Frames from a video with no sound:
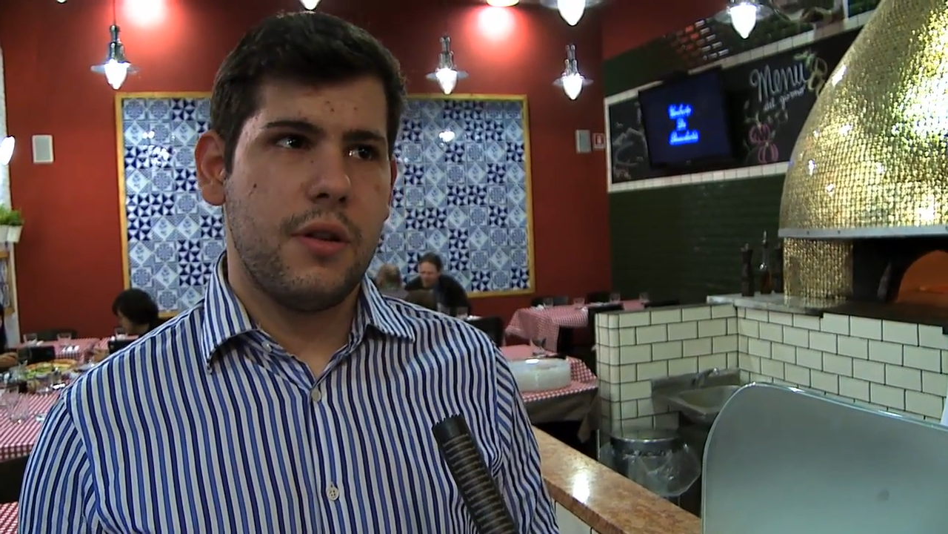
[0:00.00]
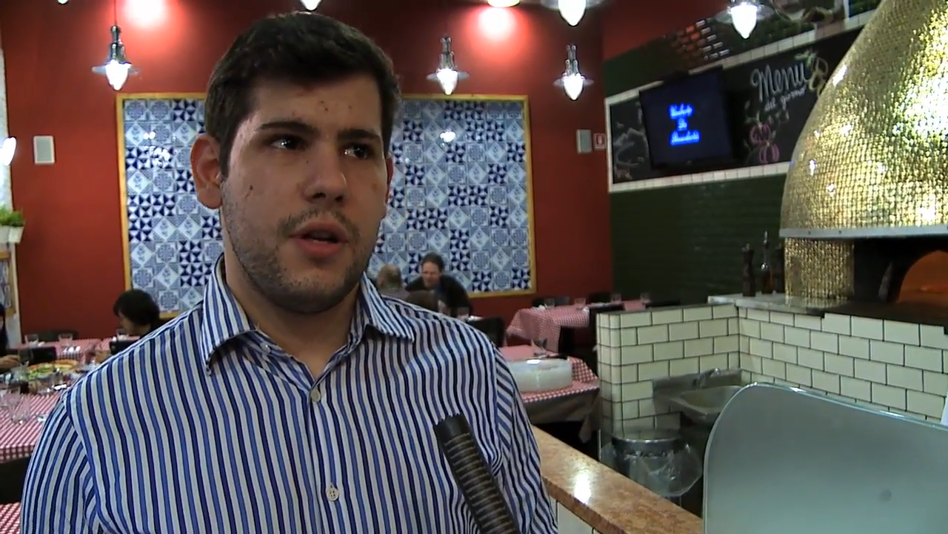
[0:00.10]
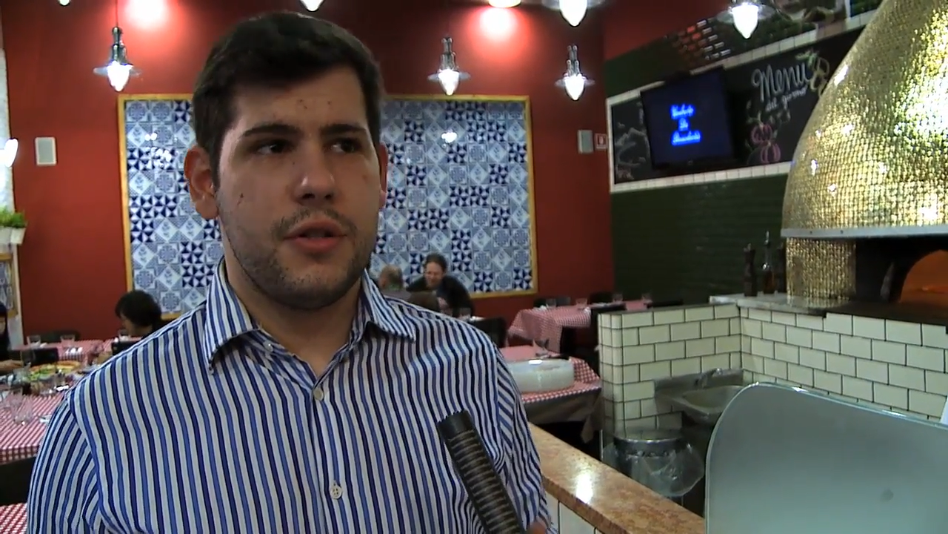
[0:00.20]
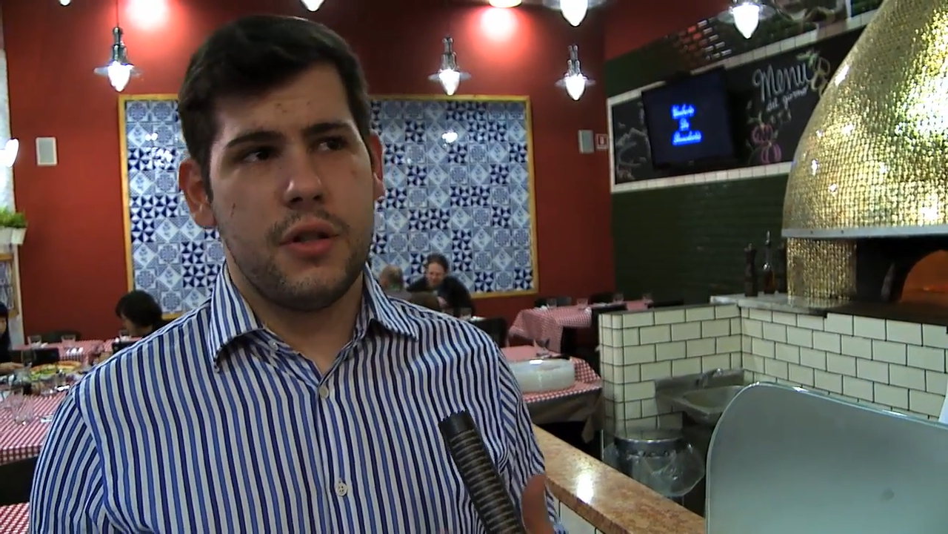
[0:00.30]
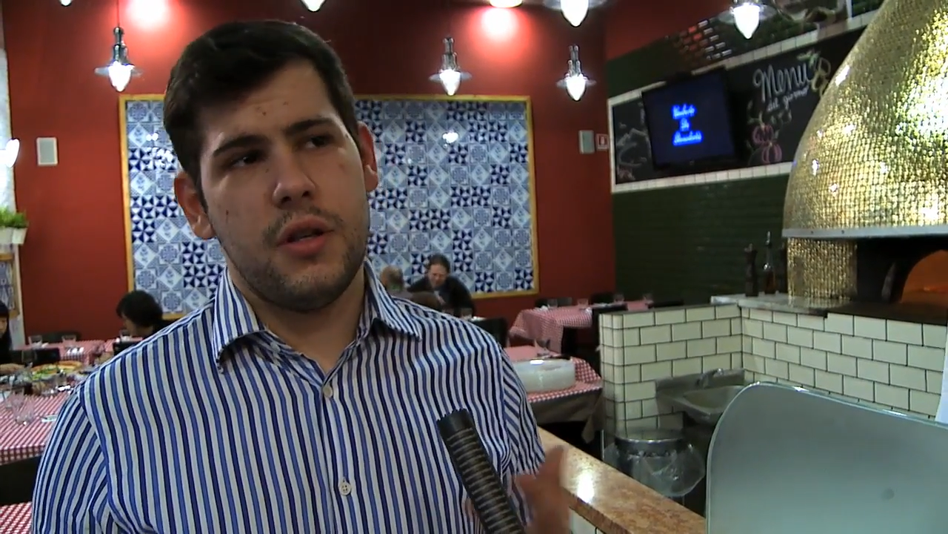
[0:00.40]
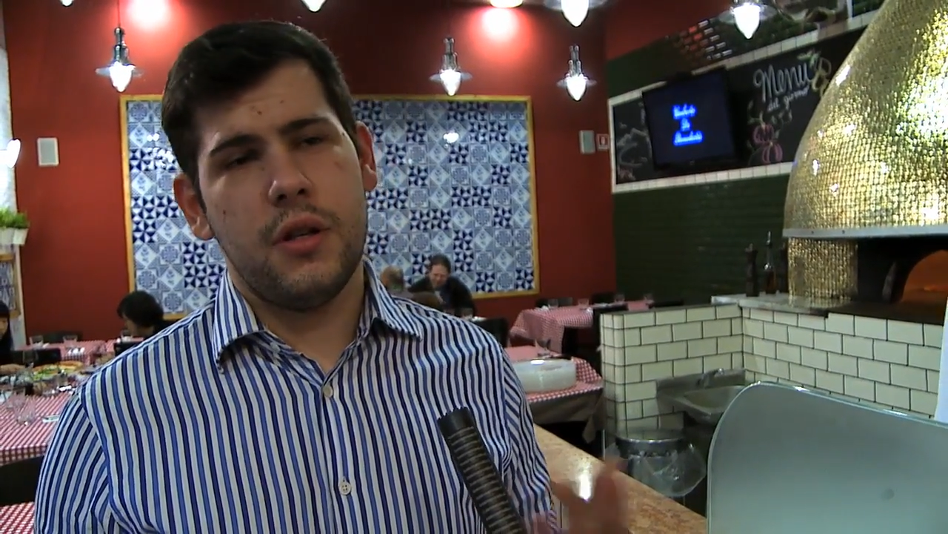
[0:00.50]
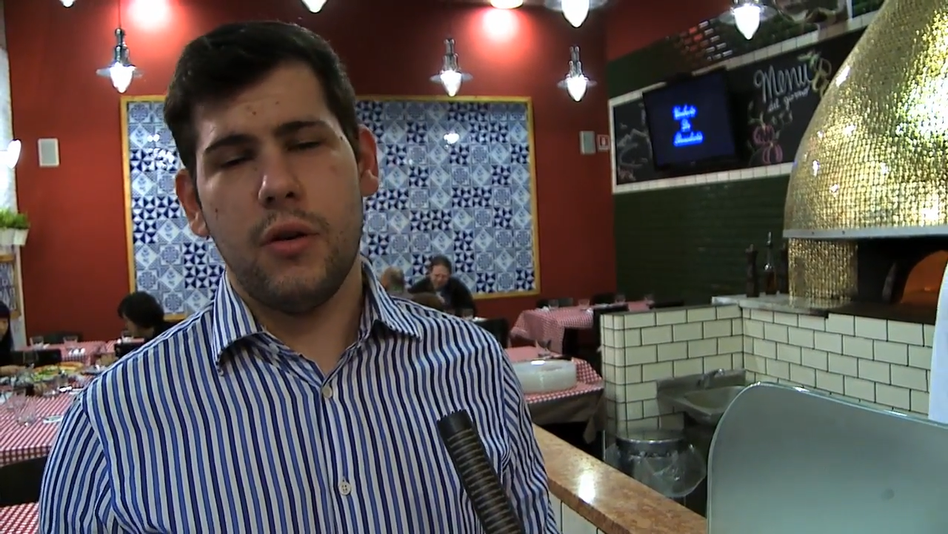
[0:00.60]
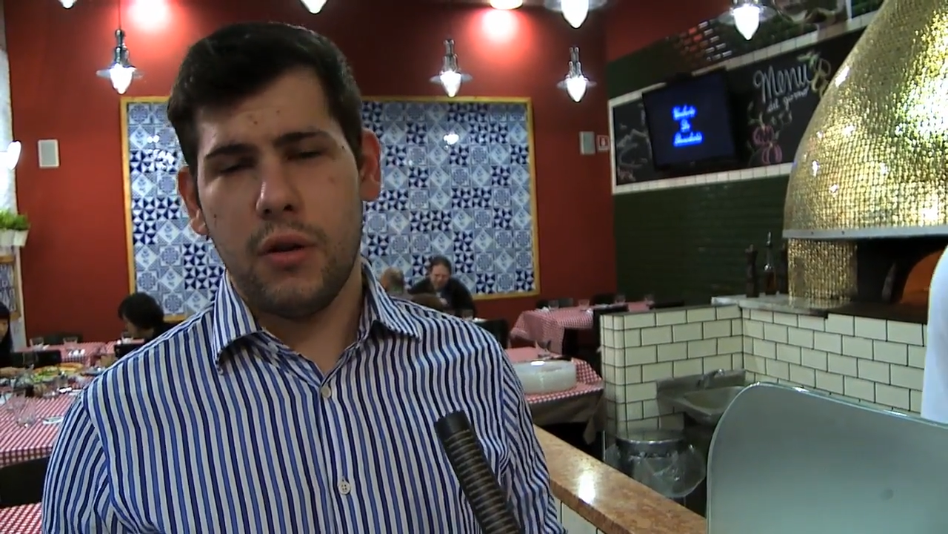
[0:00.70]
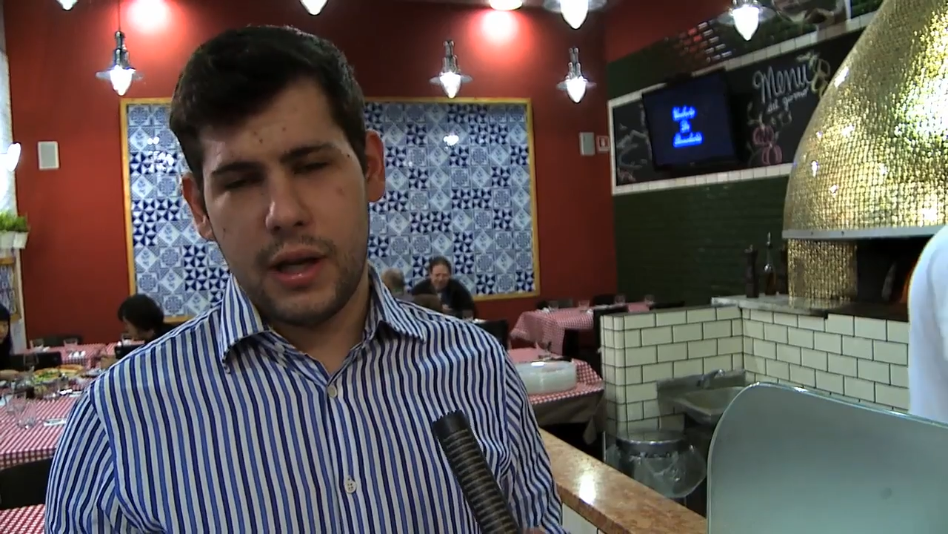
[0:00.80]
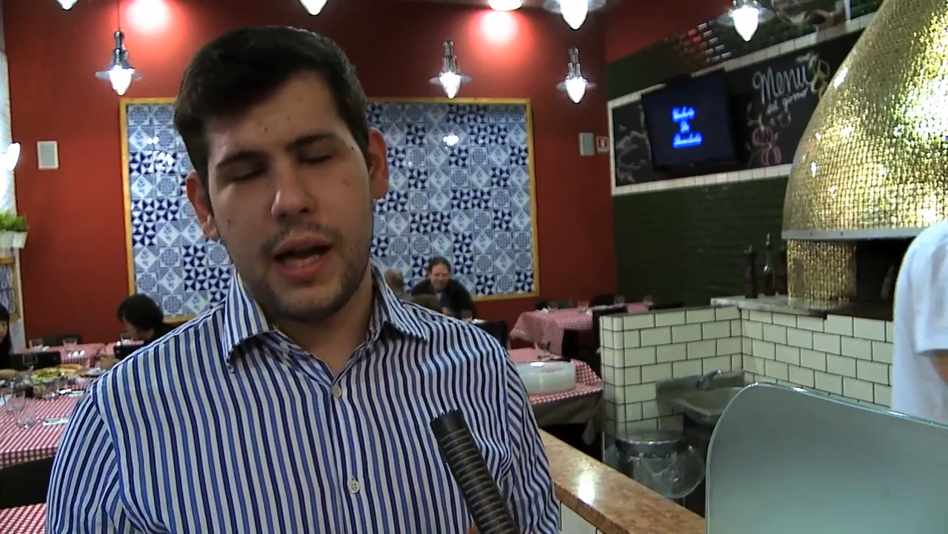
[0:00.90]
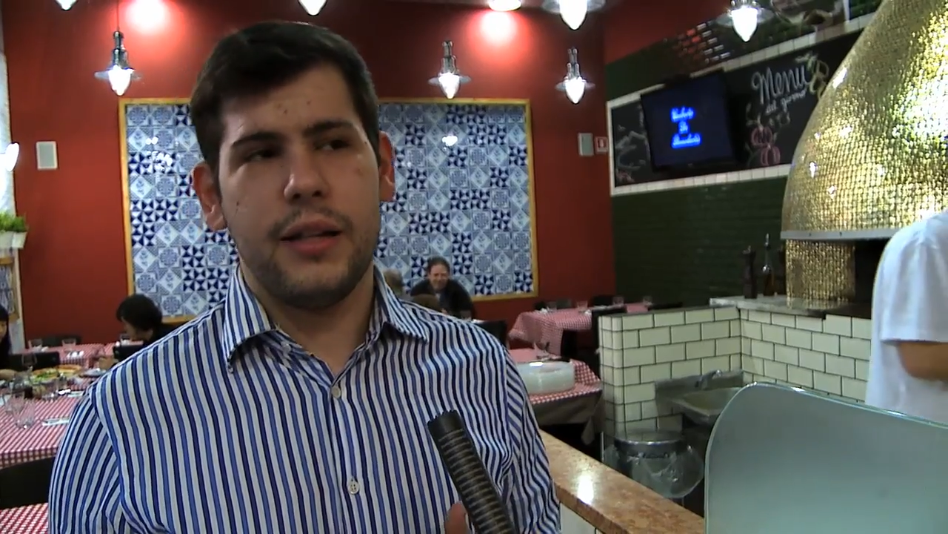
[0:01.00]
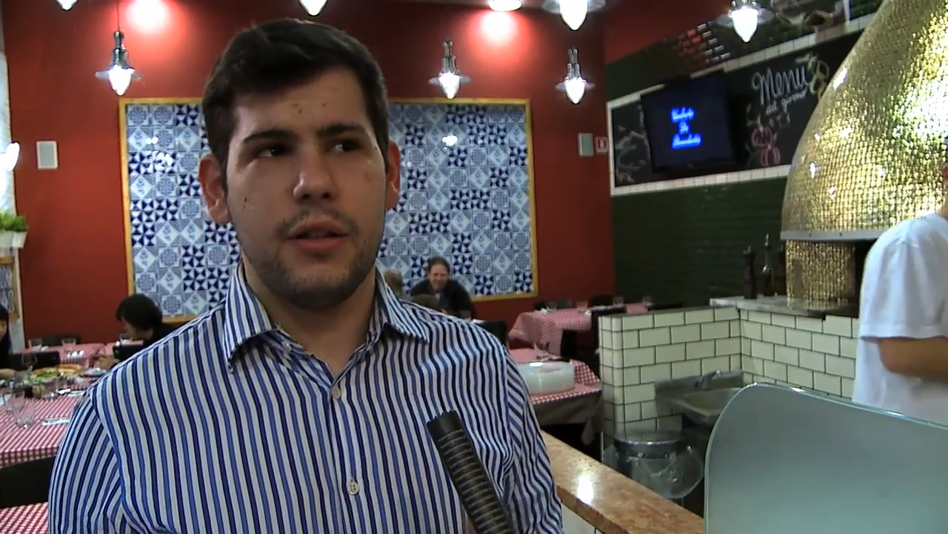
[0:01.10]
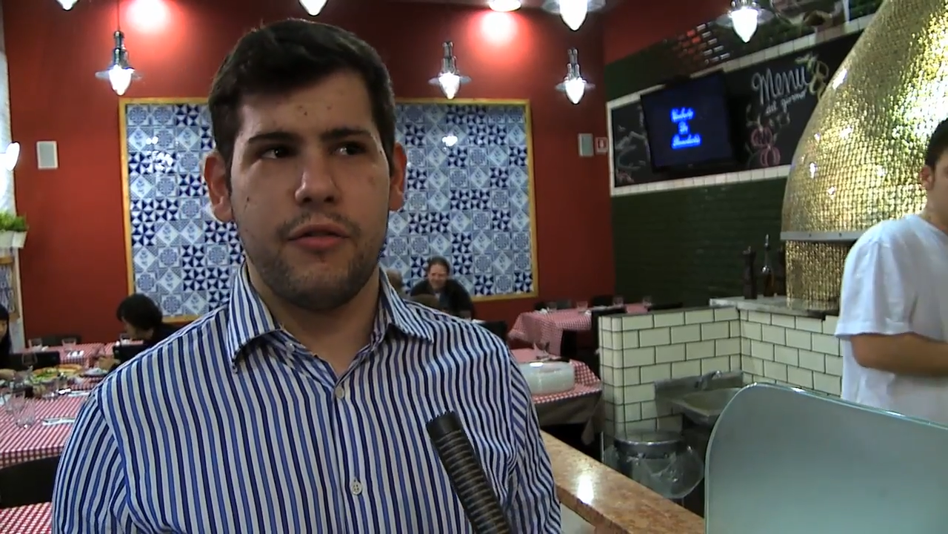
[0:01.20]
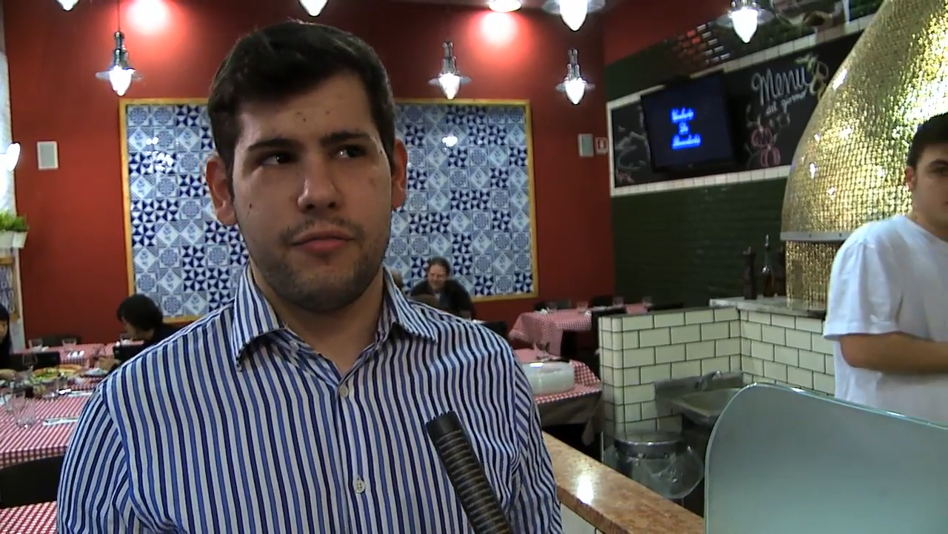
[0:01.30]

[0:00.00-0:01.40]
It's uh, all kind of